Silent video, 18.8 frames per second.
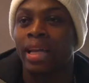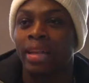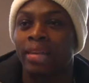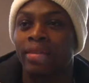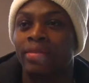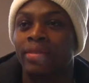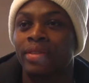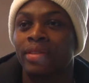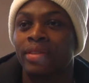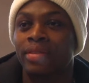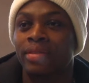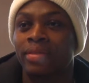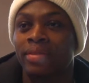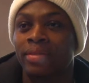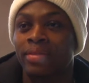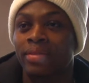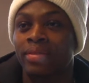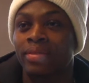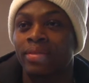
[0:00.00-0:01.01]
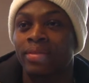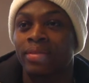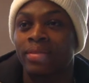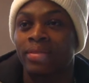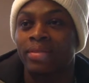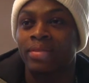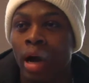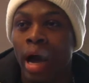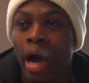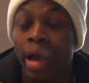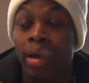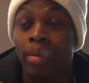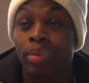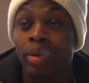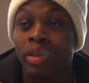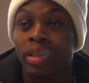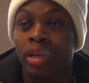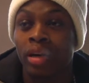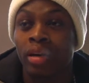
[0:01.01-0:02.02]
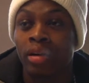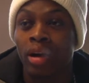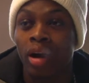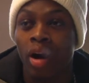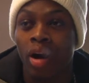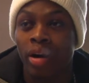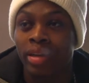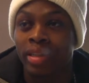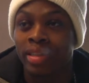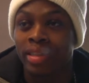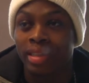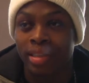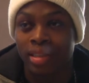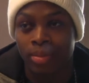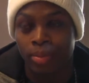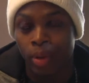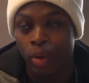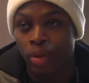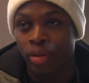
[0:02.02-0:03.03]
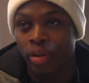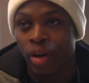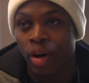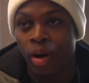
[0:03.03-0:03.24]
love to do. I am a young artist exploring.